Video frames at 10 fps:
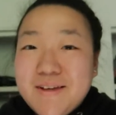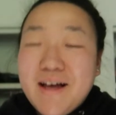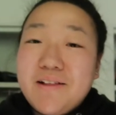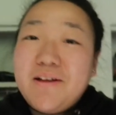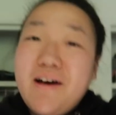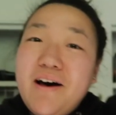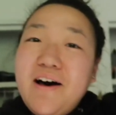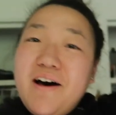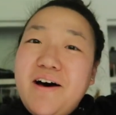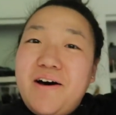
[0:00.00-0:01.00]

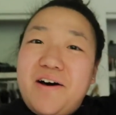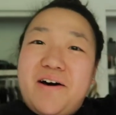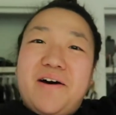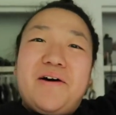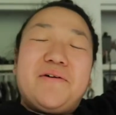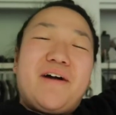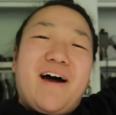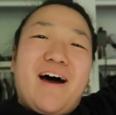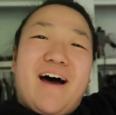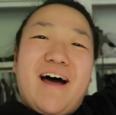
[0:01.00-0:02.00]
Hello
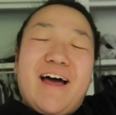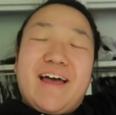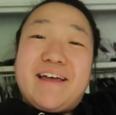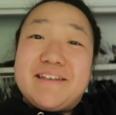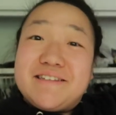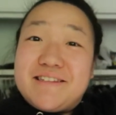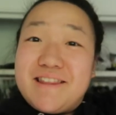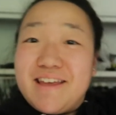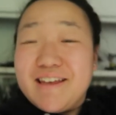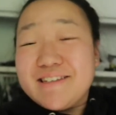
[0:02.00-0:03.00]
guys,
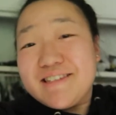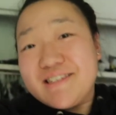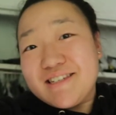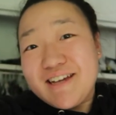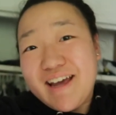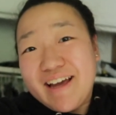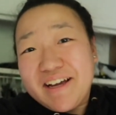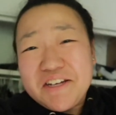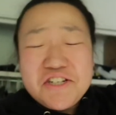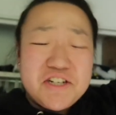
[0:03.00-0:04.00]
this
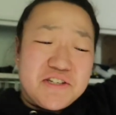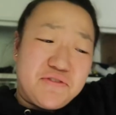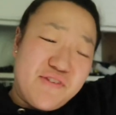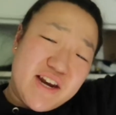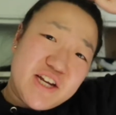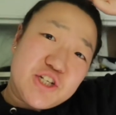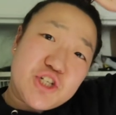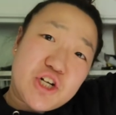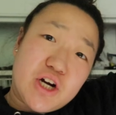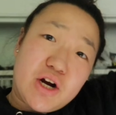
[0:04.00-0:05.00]
stink just
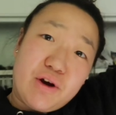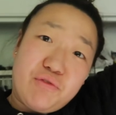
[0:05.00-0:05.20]
finished her